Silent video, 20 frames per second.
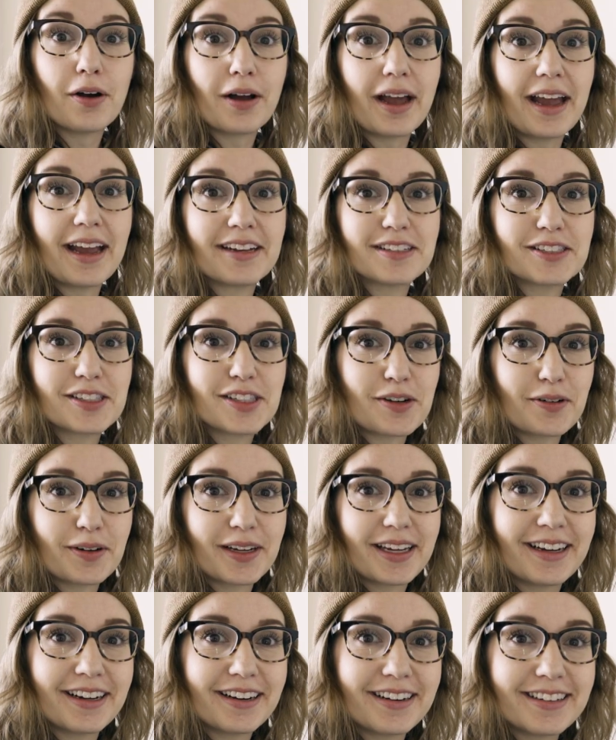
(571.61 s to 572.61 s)
Okay, so
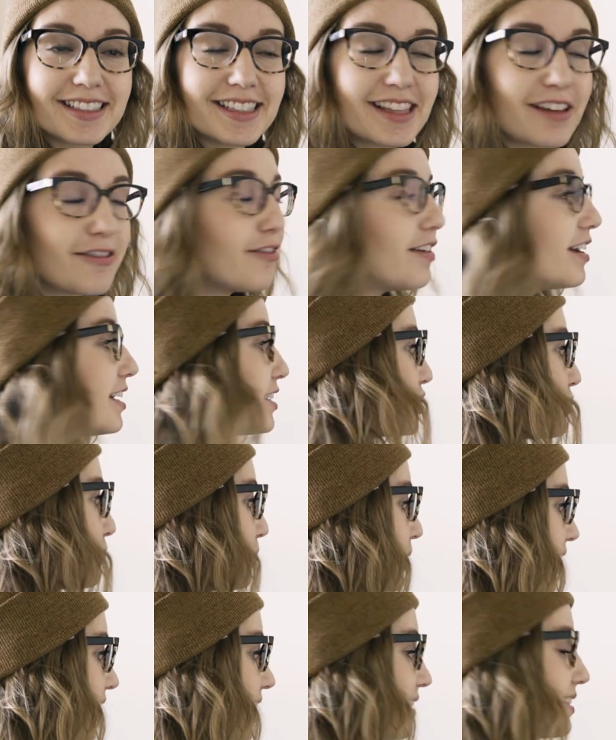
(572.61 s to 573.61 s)
here's the finished
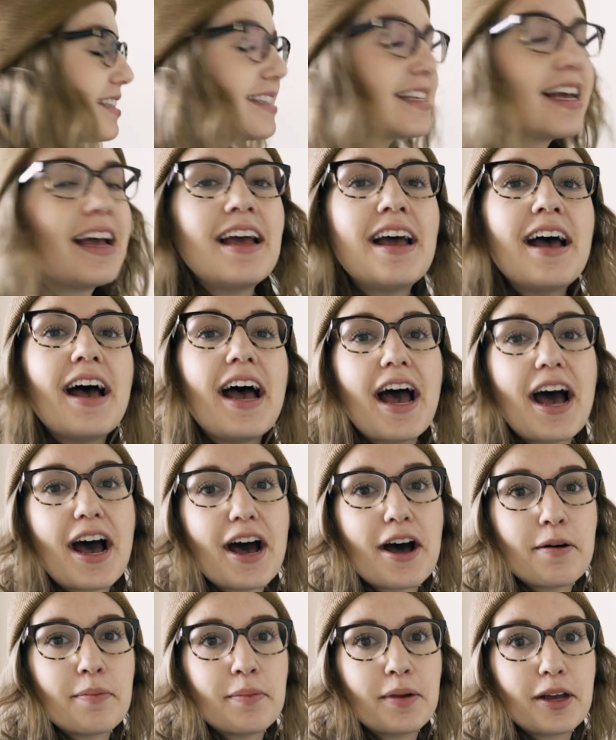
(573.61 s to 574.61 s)
piece.
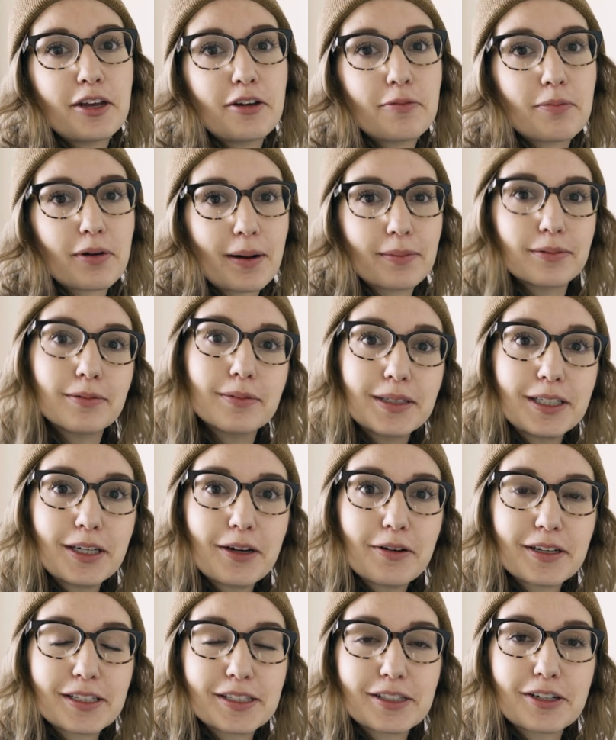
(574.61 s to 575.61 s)
Um, you probably
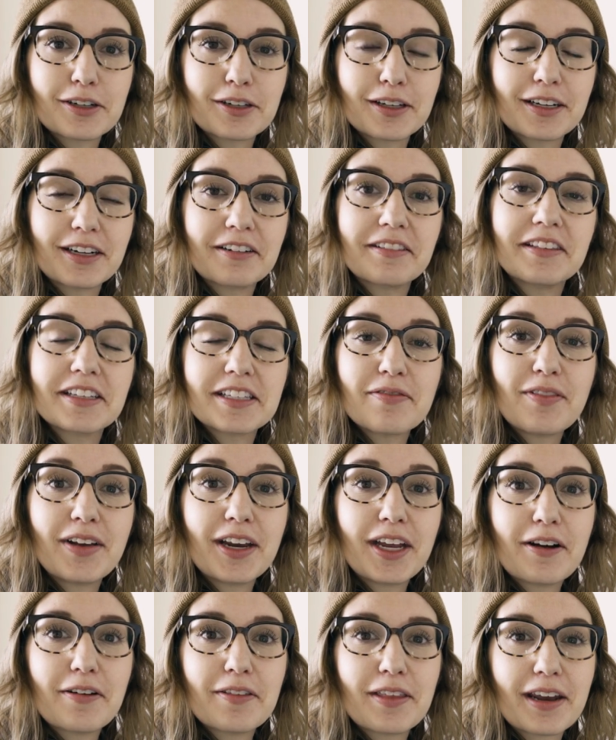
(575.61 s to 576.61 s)
noticed earlier in this
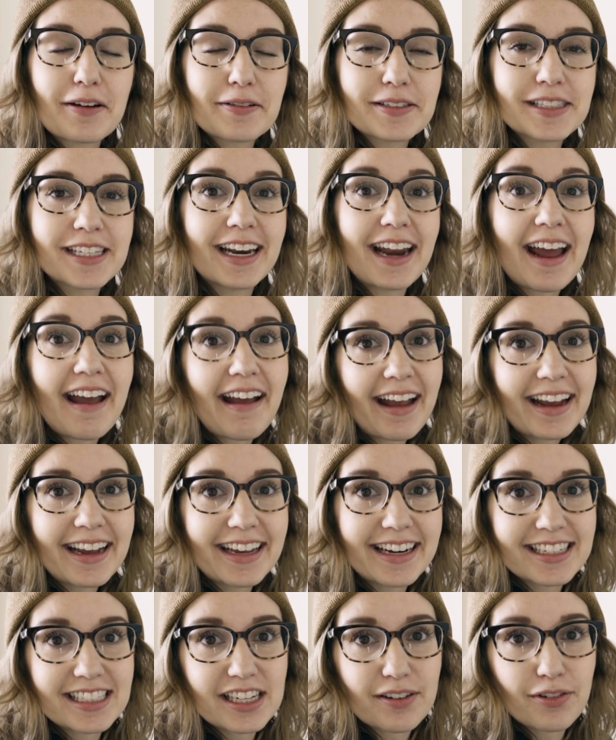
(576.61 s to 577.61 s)
video that I was gonna hang
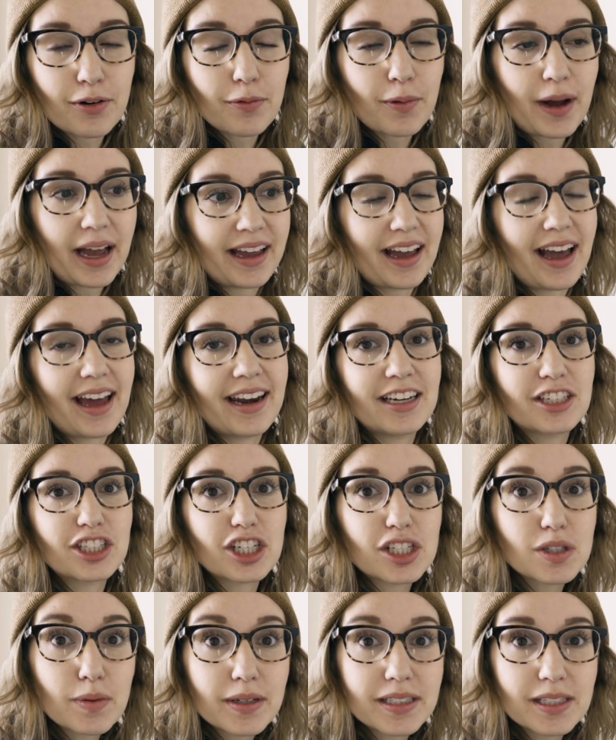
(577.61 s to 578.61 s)
it a different way and it
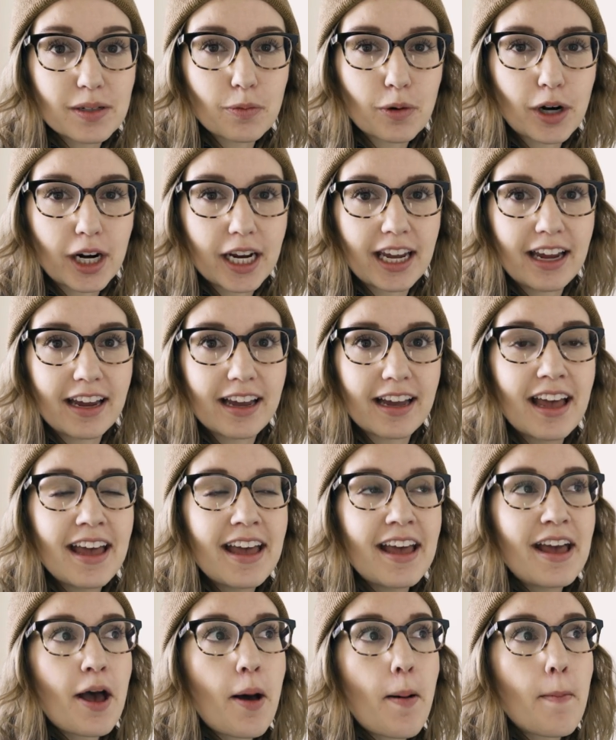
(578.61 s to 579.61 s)
just wasn't working.
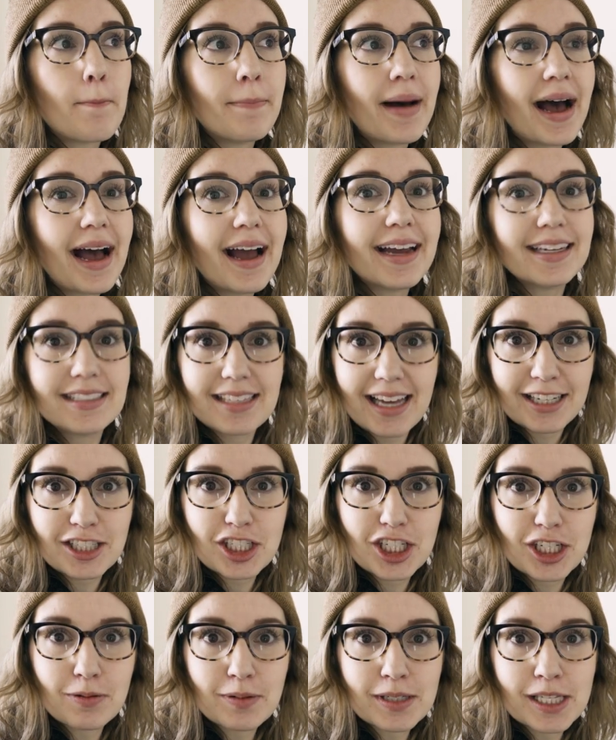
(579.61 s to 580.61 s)
My
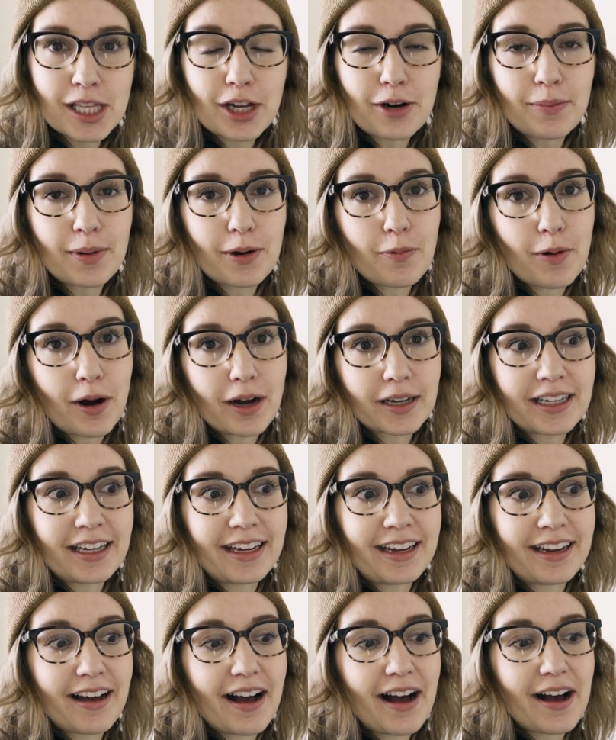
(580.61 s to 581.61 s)
tension was a little bit
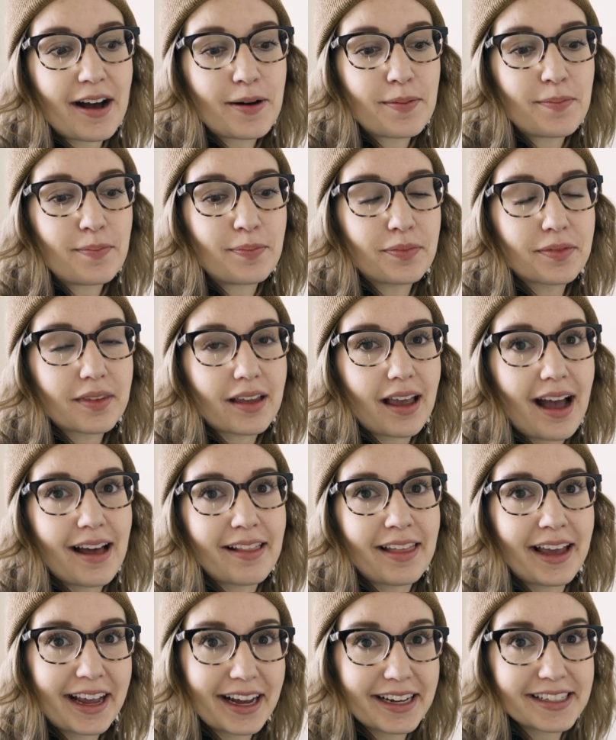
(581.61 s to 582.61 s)
wonky. Um,
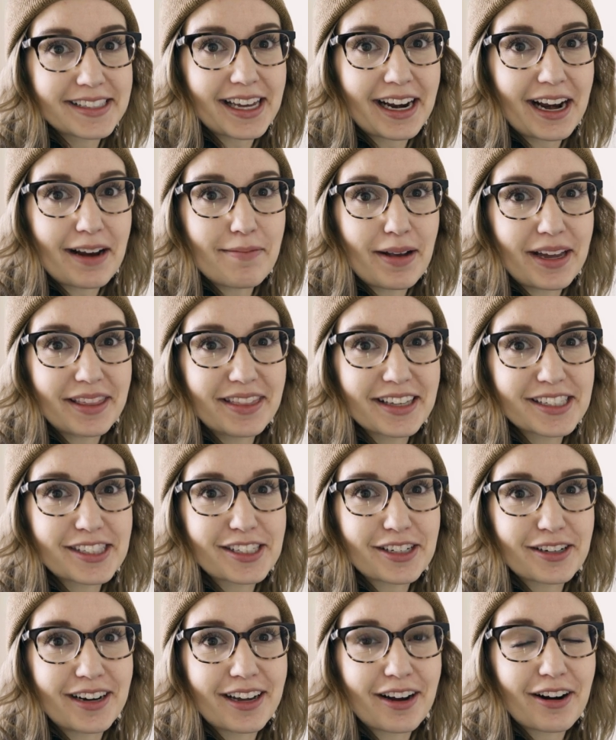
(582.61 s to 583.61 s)
like I said, I made this
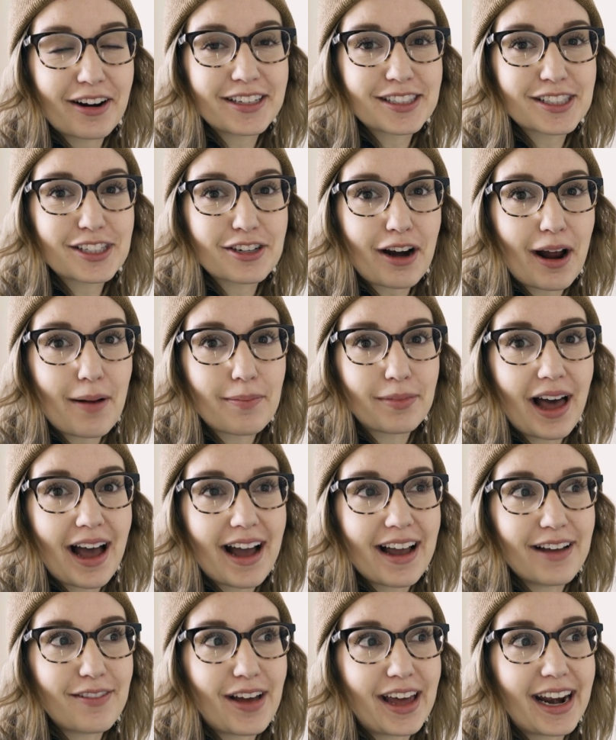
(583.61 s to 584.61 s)
during our Instagram
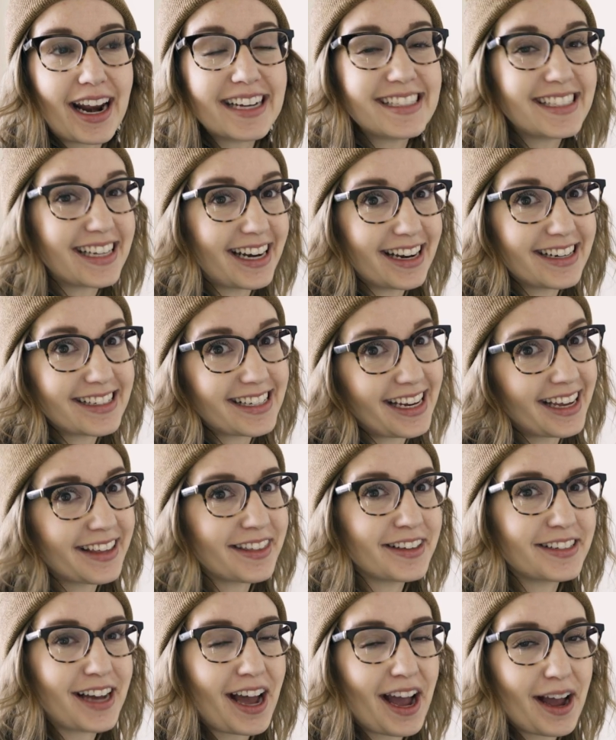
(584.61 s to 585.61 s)
live and I didn't take
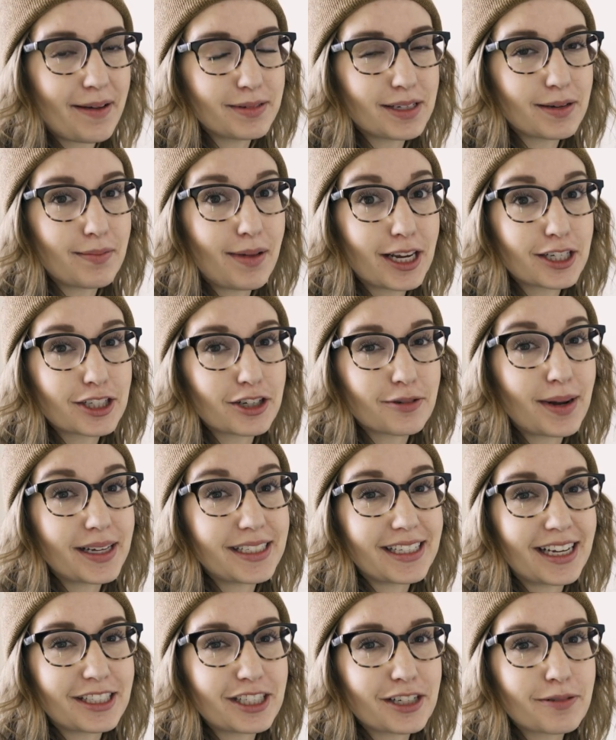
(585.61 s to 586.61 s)
the time to make sure my
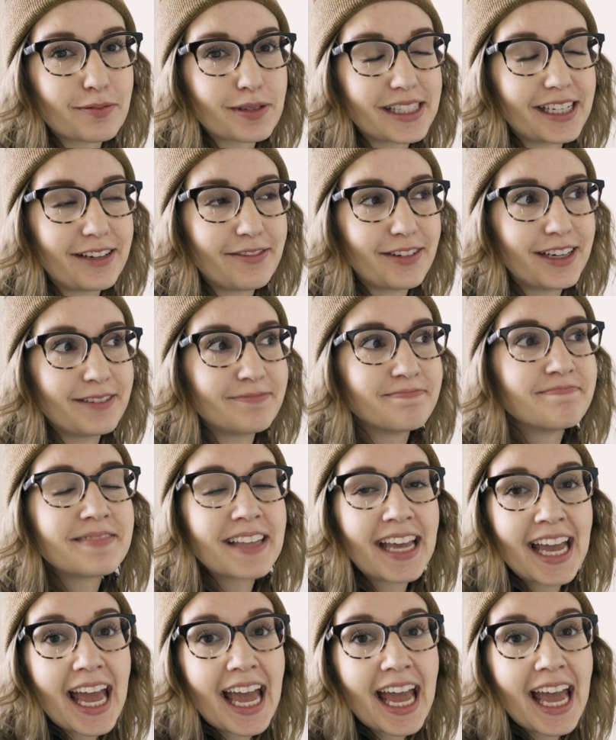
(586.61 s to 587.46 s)
tension was even.